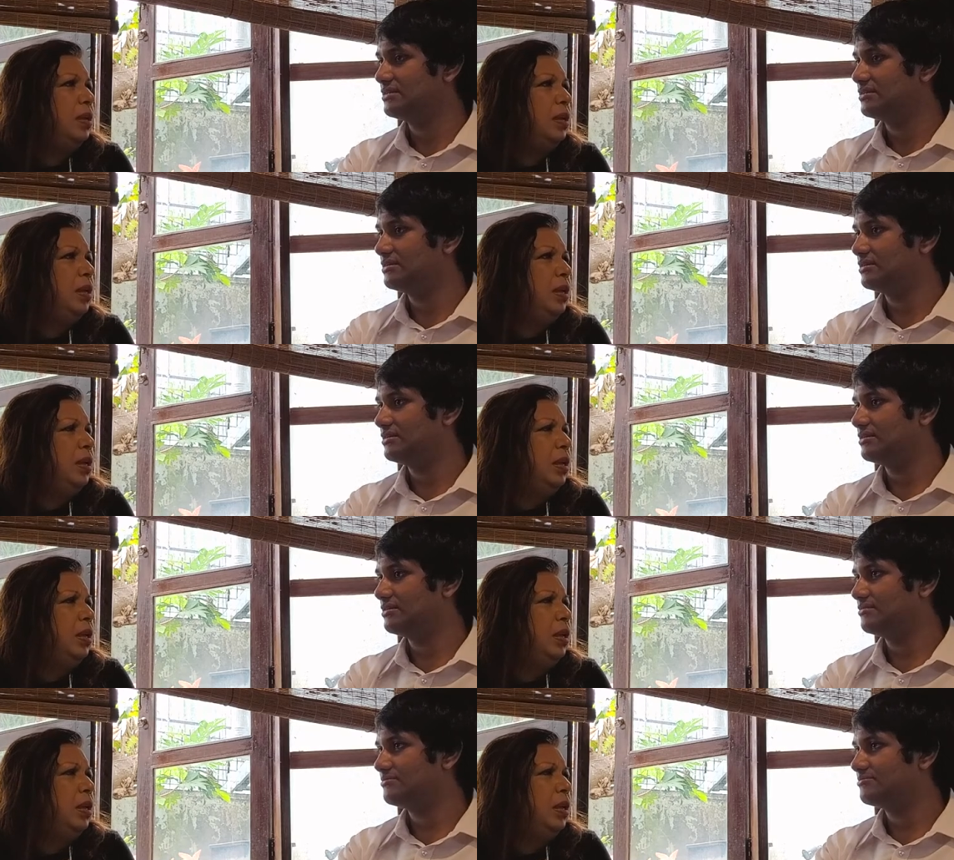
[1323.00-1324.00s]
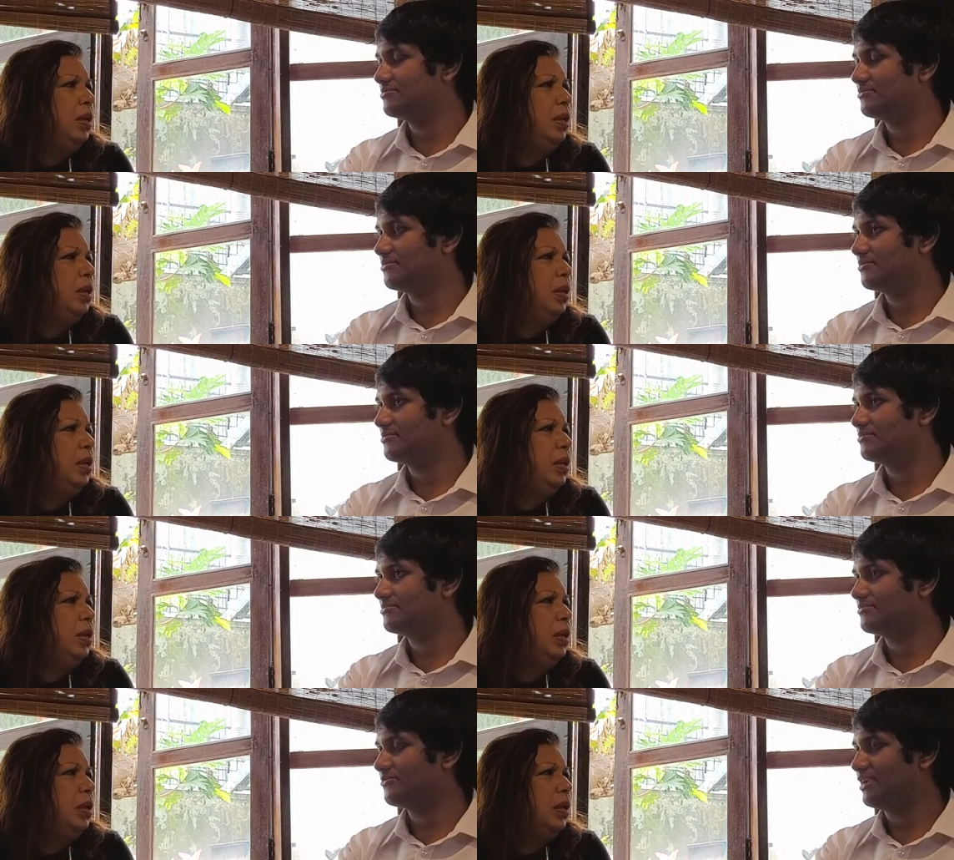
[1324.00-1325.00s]
Speaker 1: Uh,
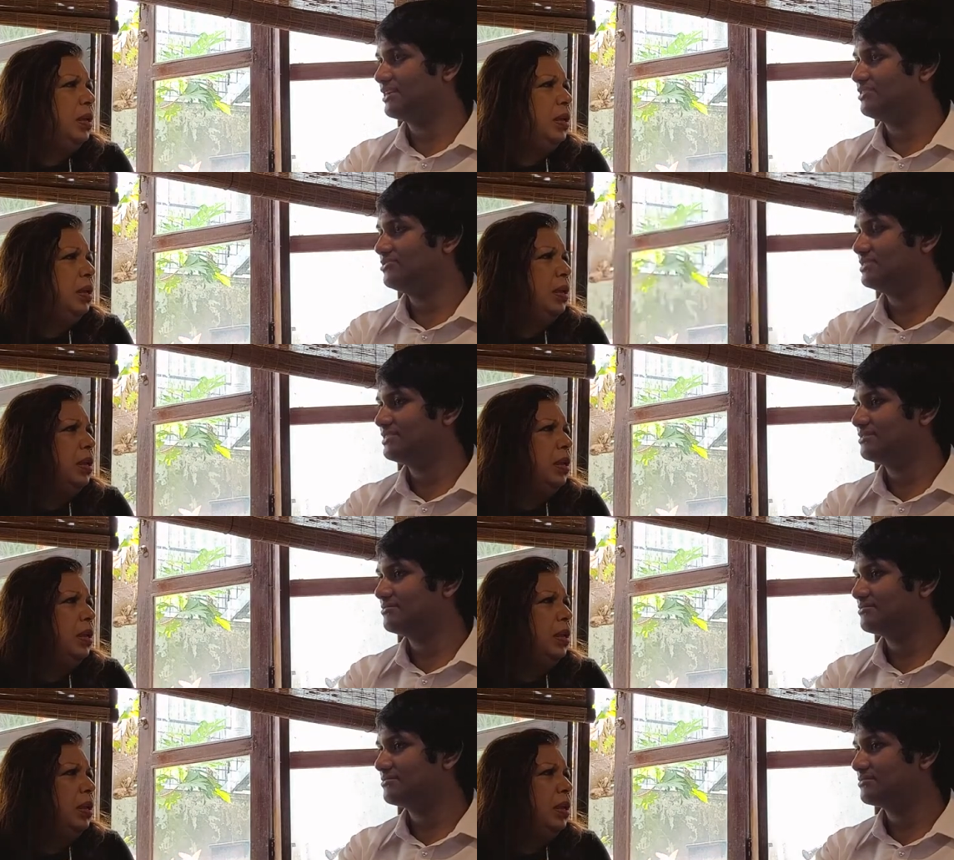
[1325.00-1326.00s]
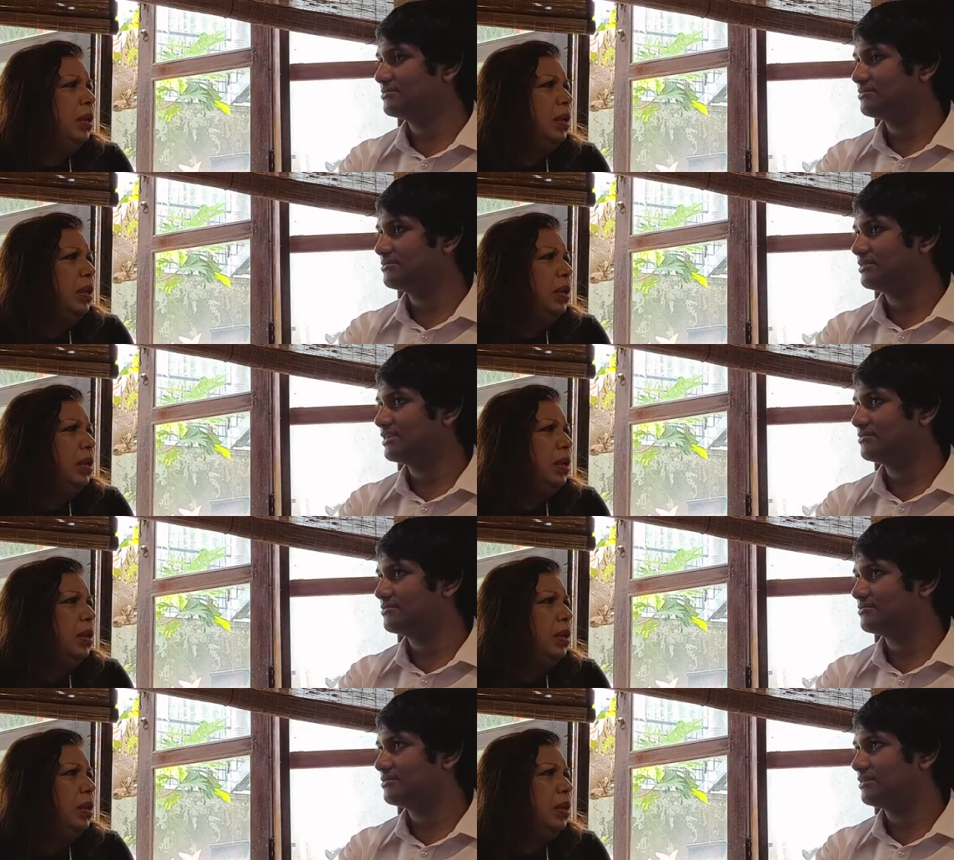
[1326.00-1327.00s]
why do you think, like,
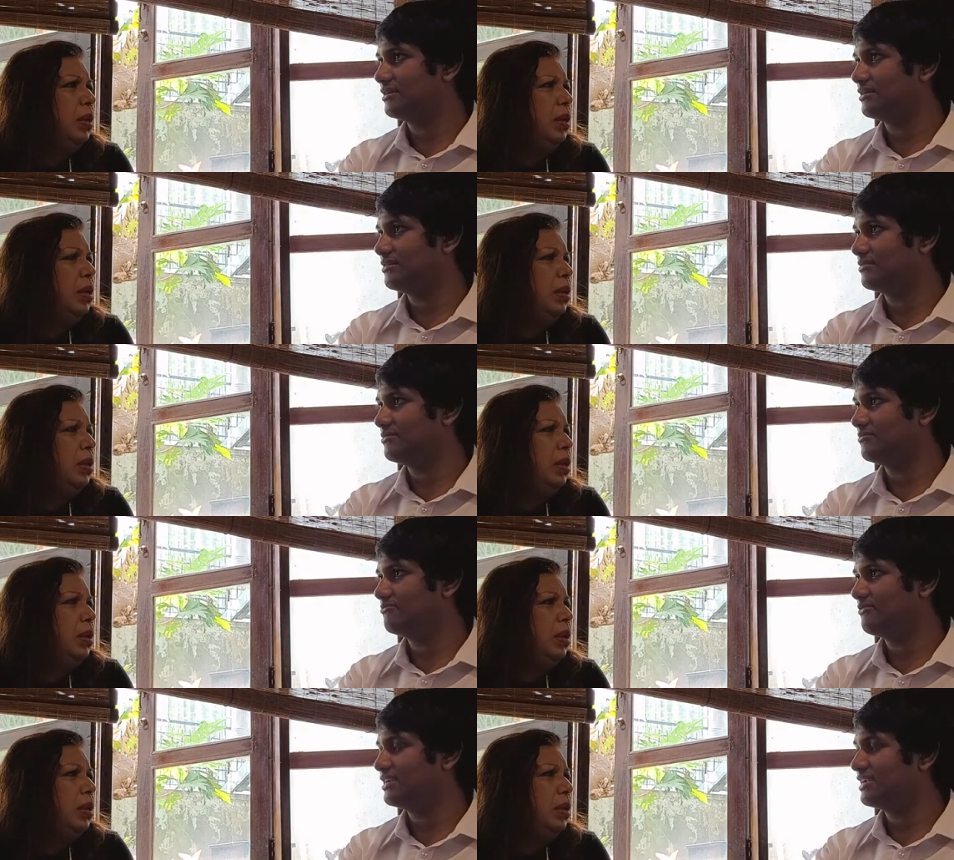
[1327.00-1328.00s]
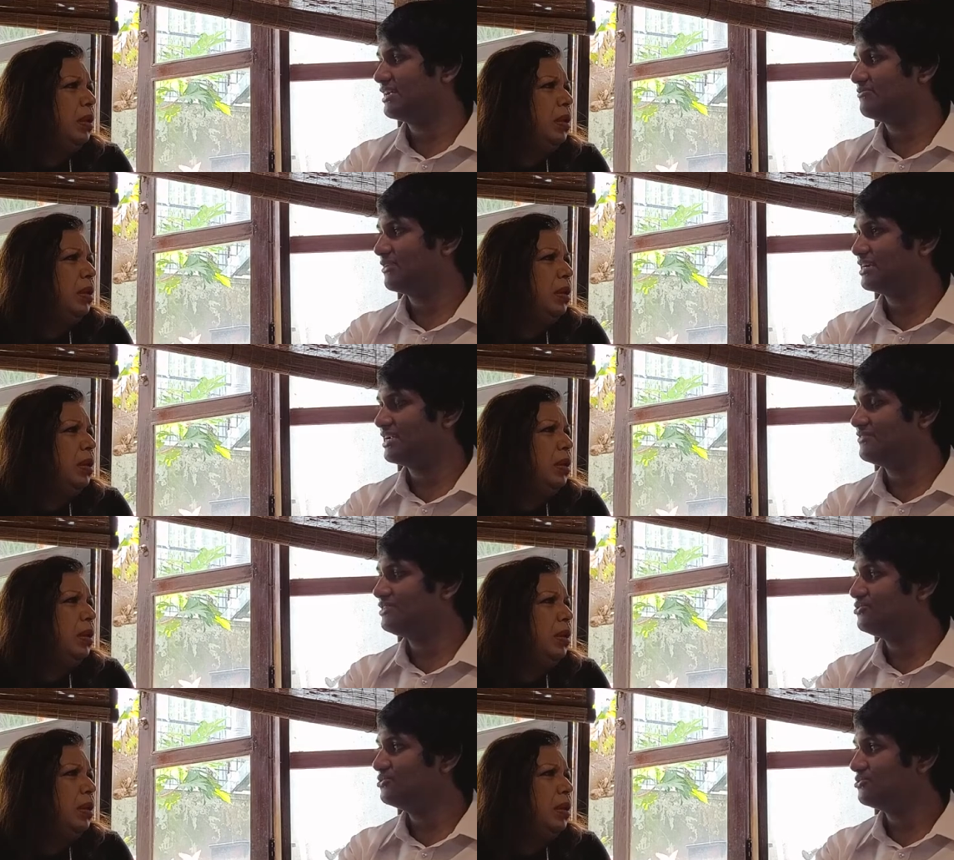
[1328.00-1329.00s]
uh, what can what can we
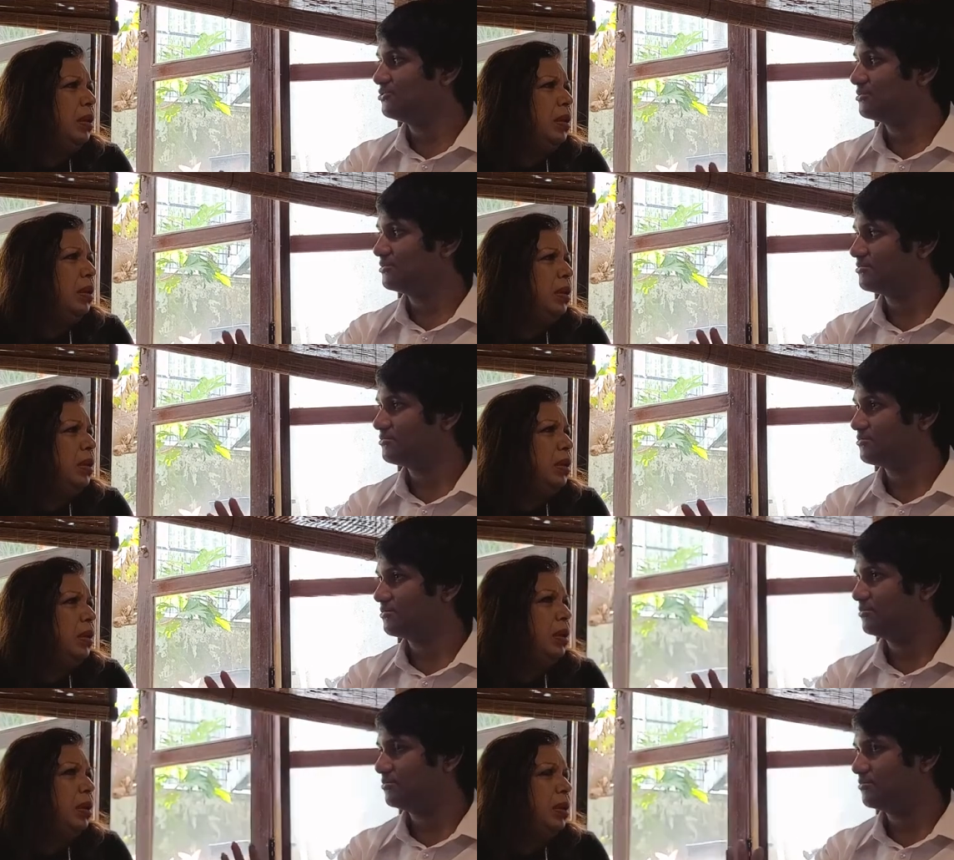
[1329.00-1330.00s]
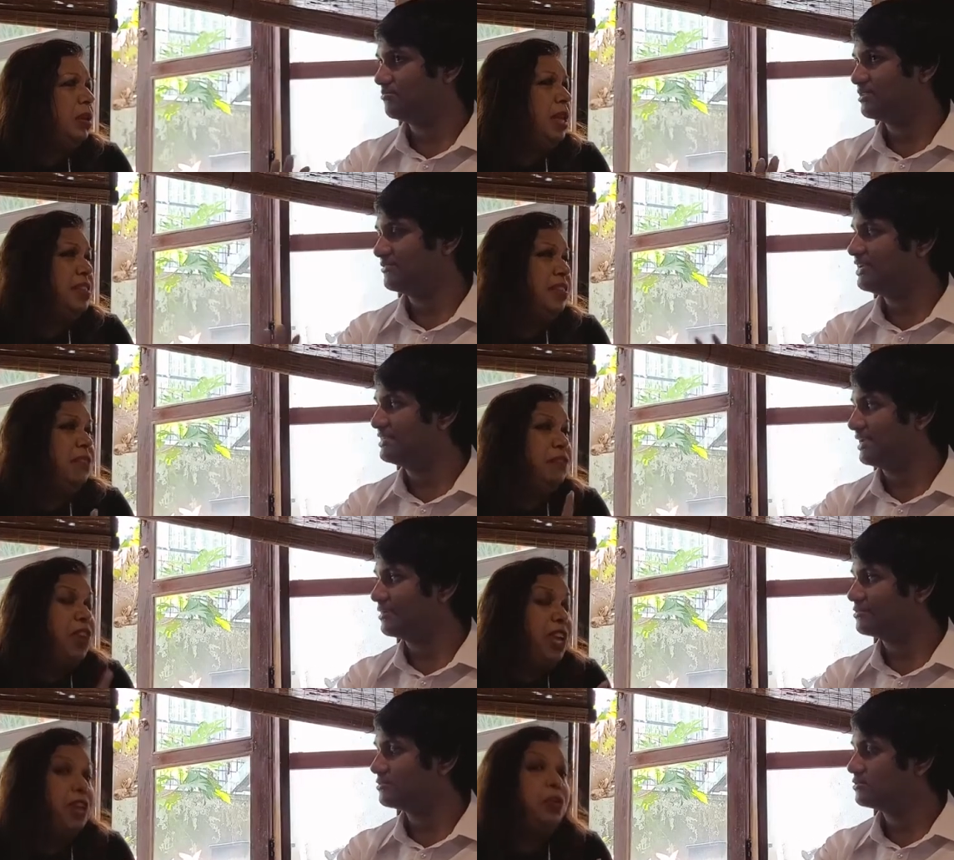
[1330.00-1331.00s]
do to That's prevent that? That's a
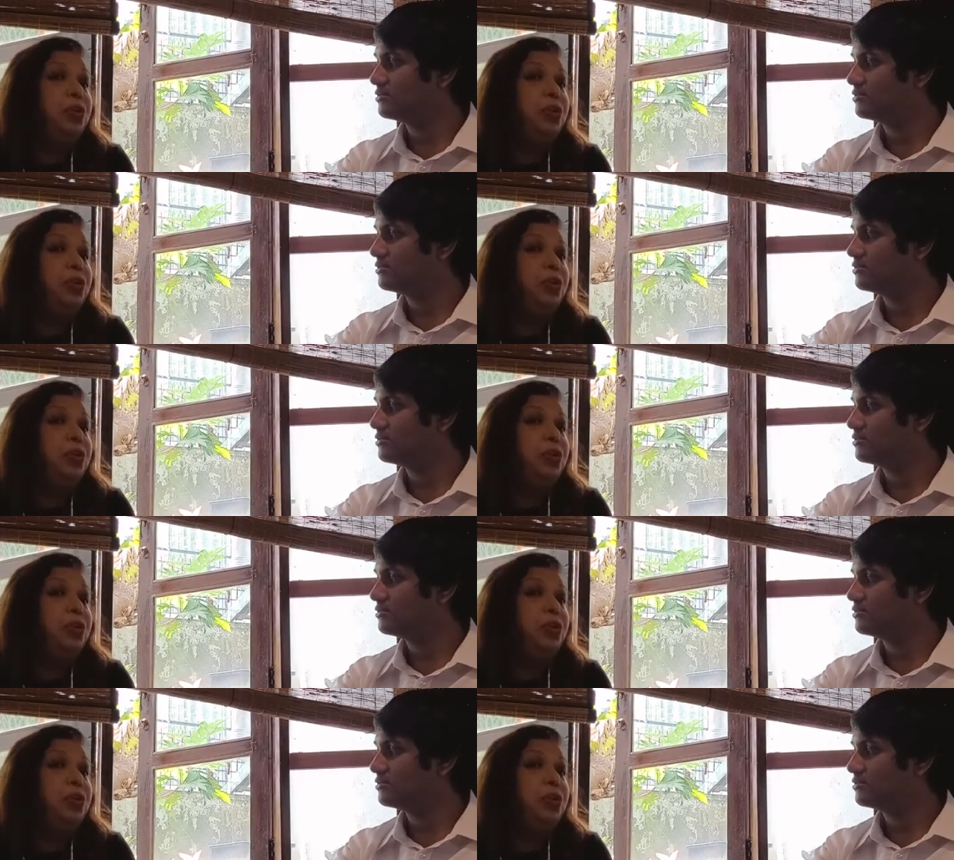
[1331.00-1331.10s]
very good